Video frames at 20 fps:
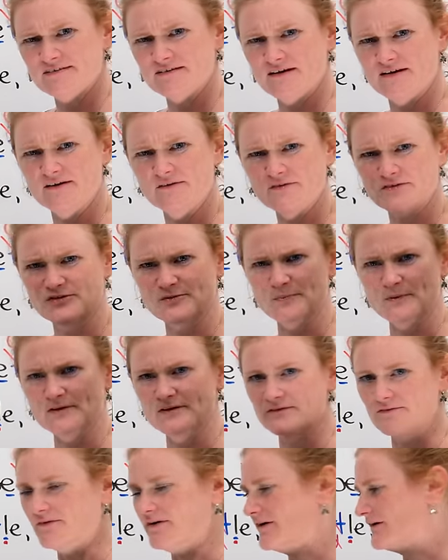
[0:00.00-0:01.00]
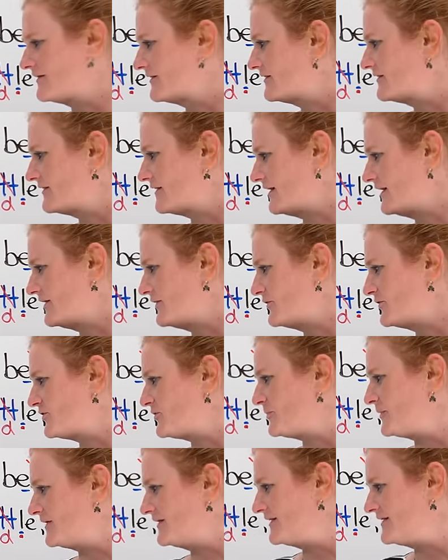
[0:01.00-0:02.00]
I always spell it wrong. I always
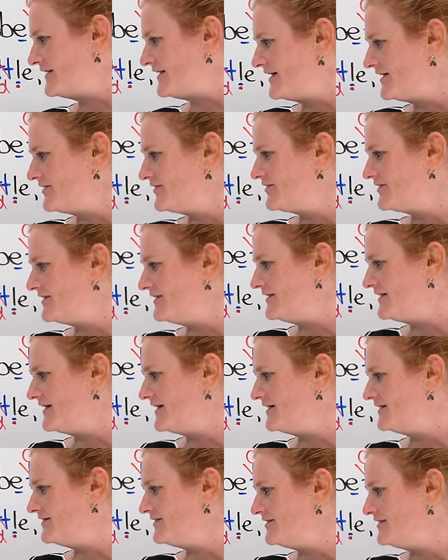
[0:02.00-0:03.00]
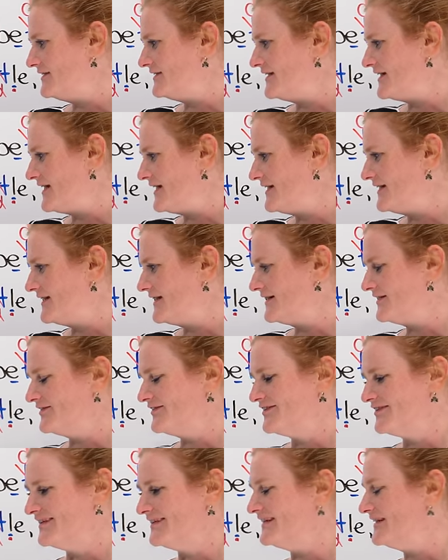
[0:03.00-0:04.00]
spell it S E N T A N
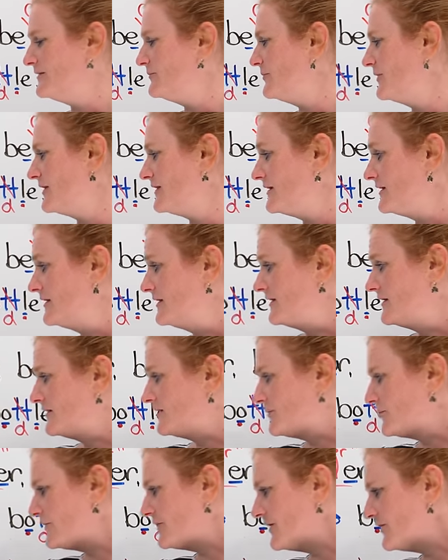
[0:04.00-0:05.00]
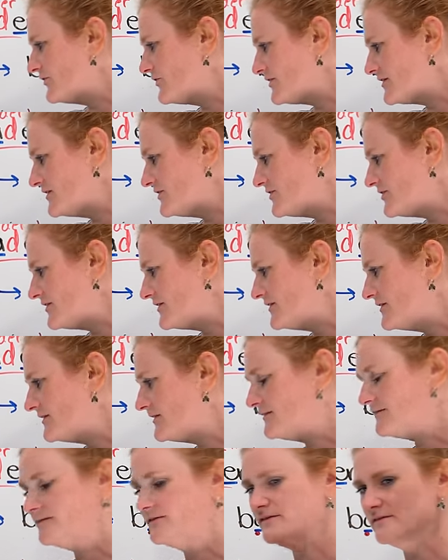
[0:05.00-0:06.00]
C E, but the pronunciation
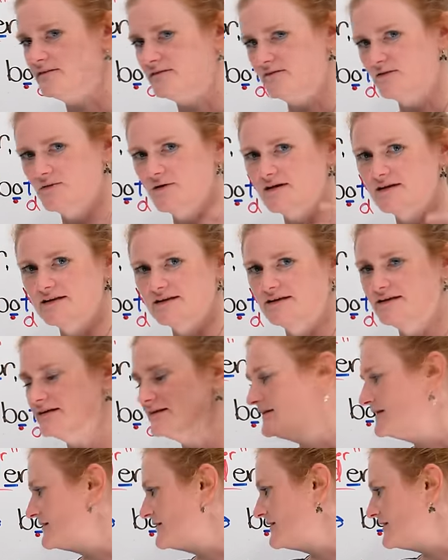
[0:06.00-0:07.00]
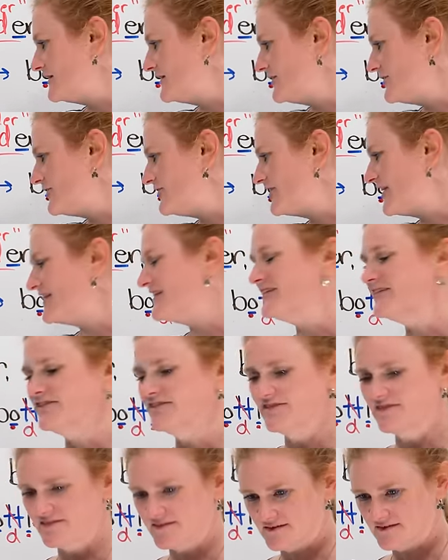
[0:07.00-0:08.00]
quickly is
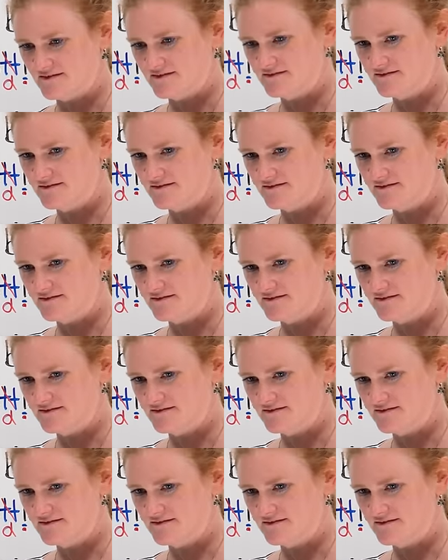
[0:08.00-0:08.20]
sentence.